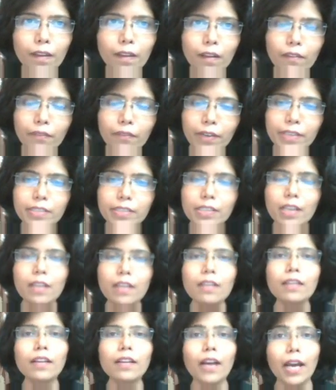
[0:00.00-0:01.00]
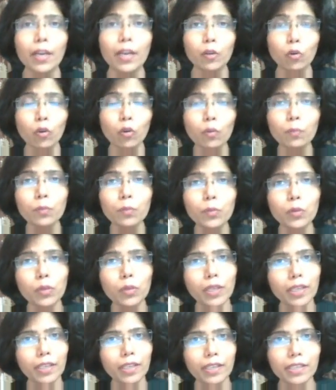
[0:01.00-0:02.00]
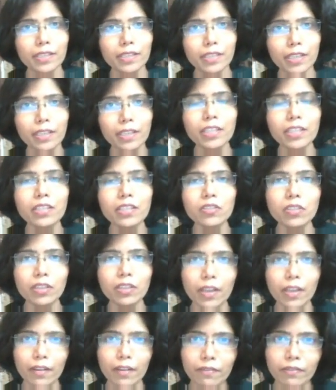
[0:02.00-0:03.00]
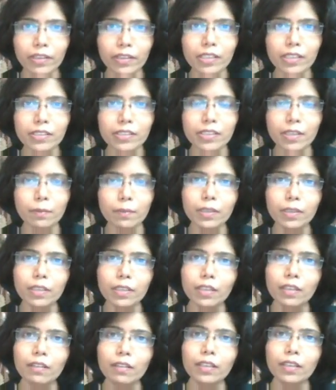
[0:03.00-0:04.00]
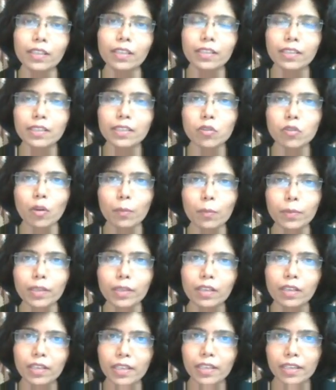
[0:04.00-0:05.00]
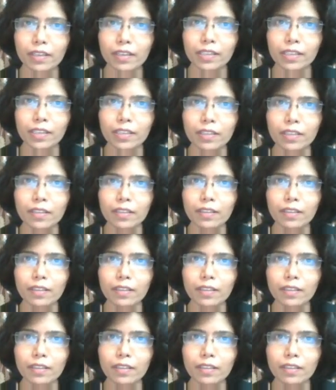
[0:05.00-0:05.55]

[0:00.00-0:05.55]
Friends, I hope you can understand each and every concept in this topic clearly.